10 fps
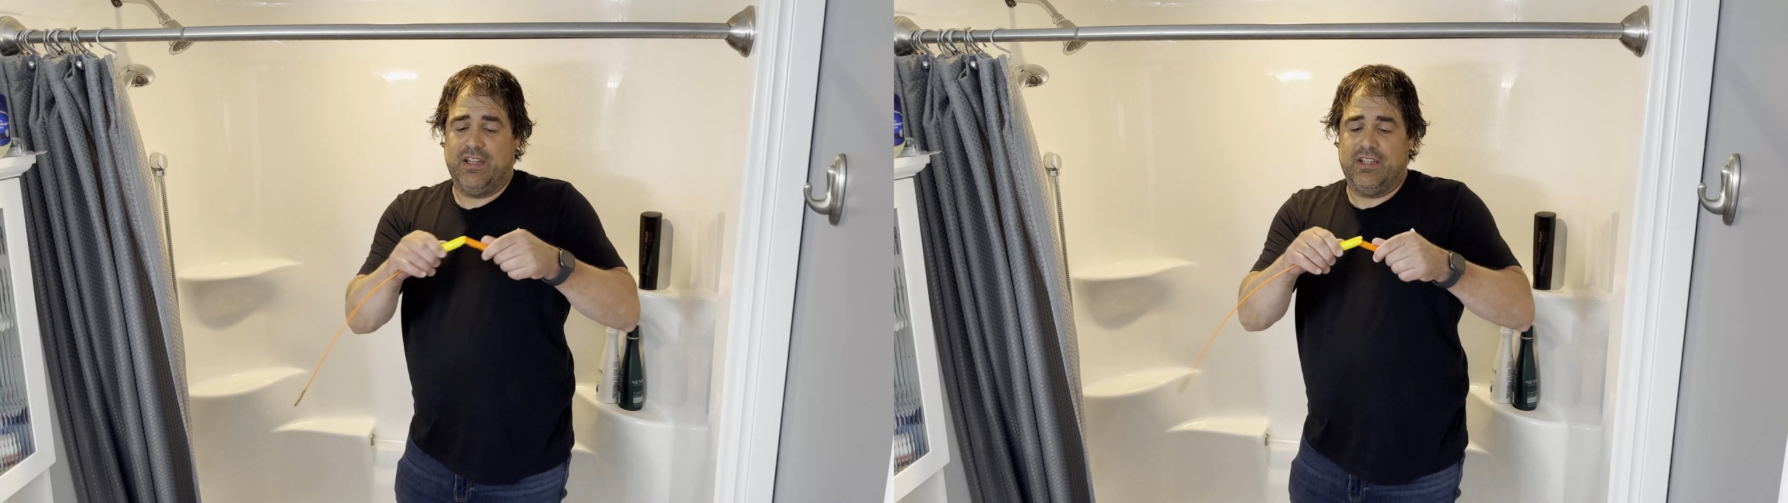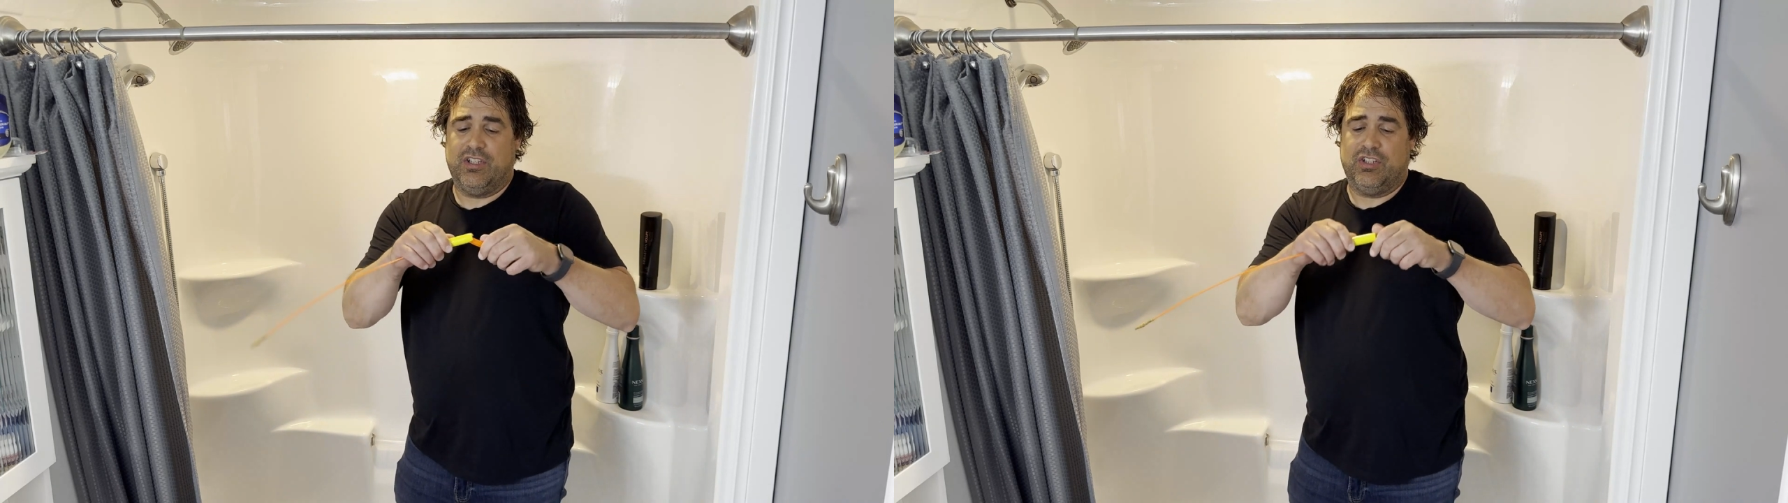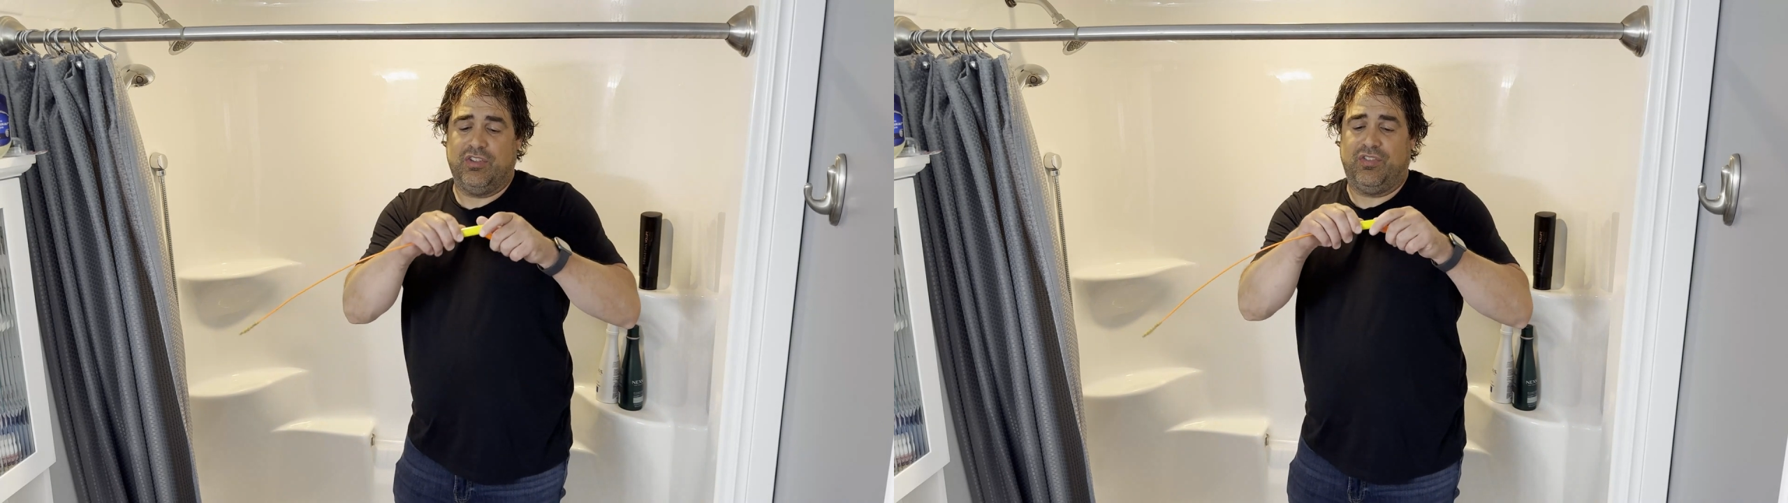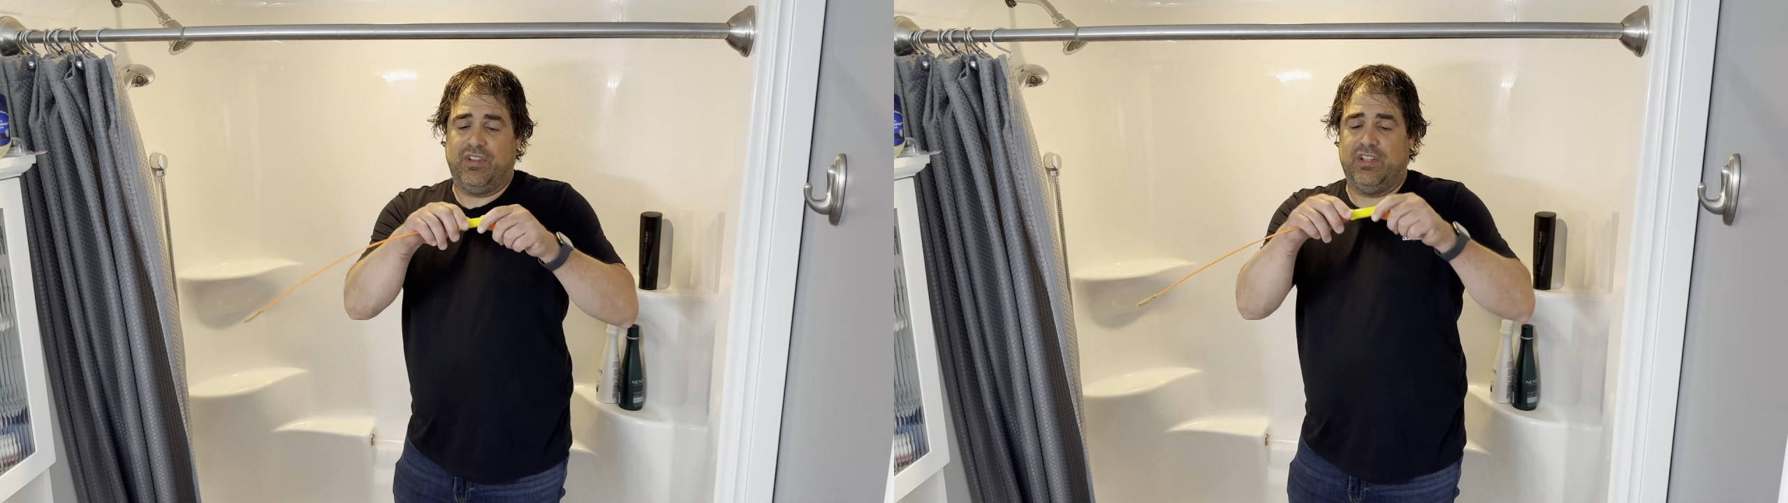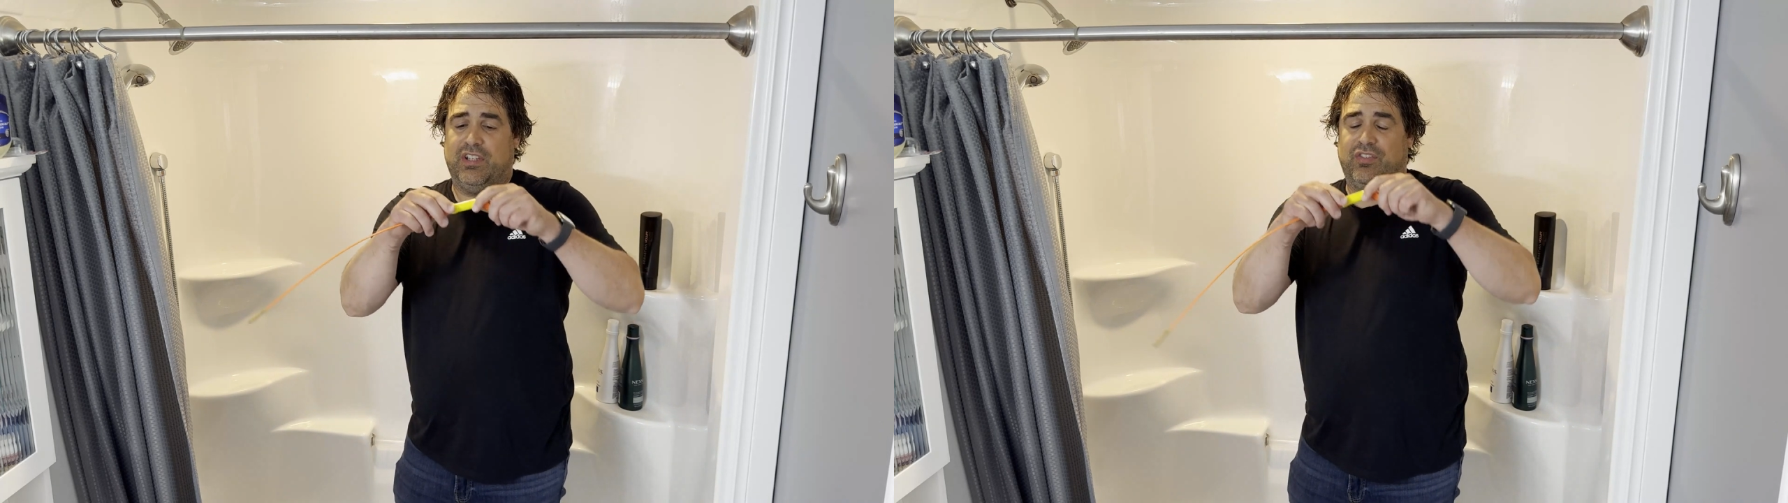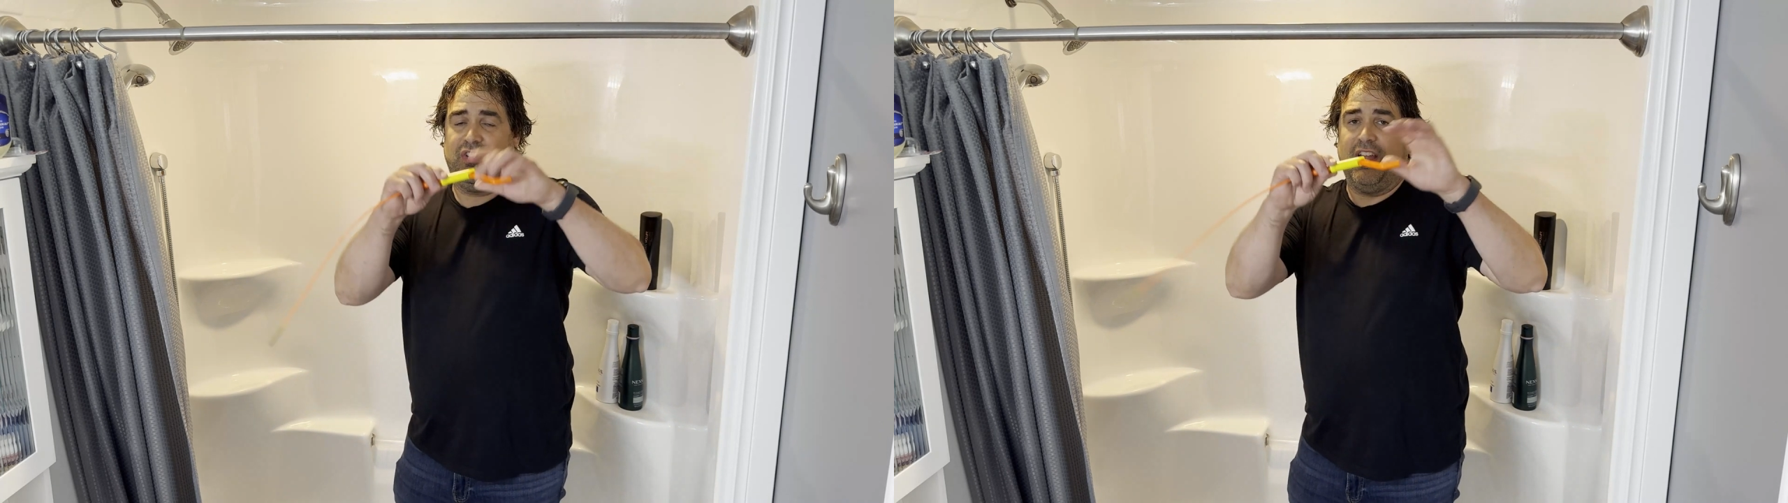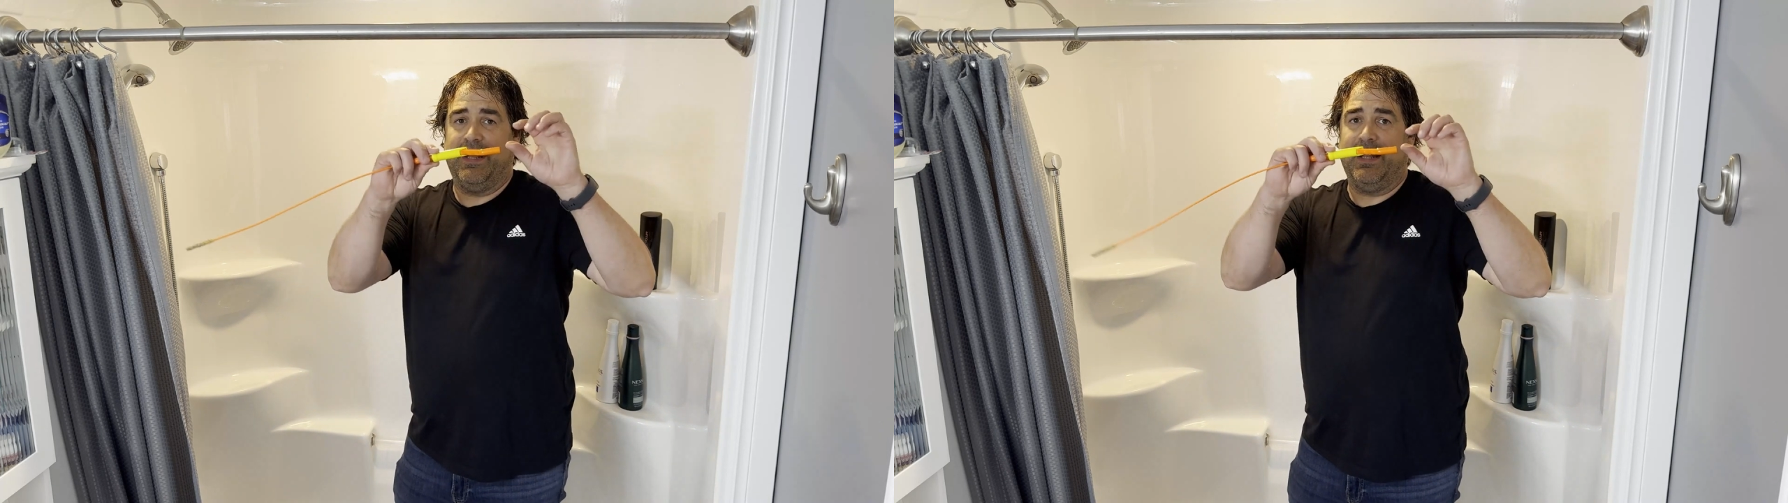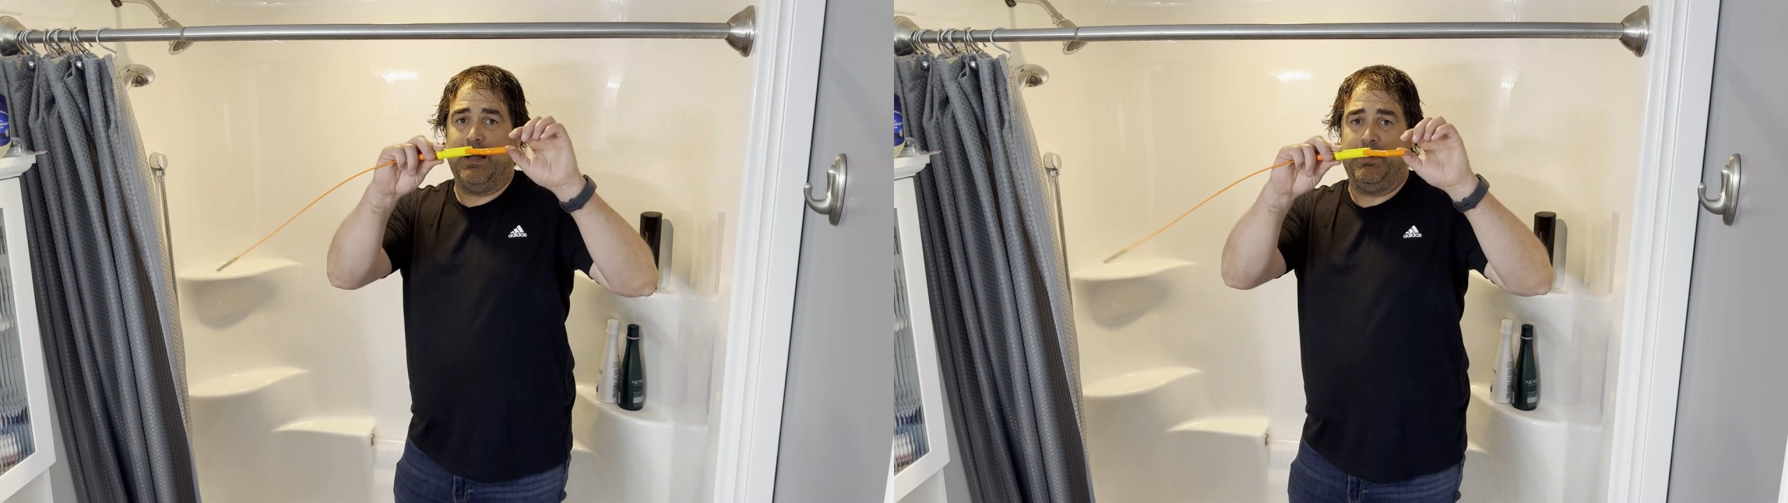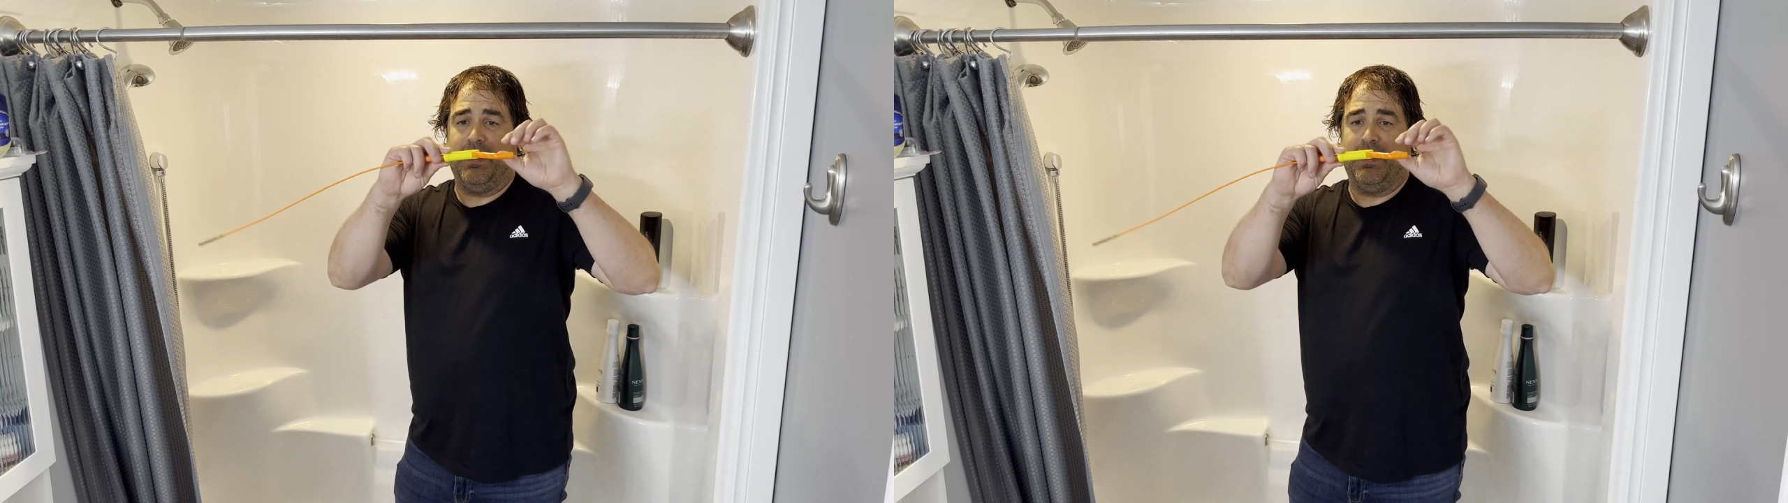You slide it up,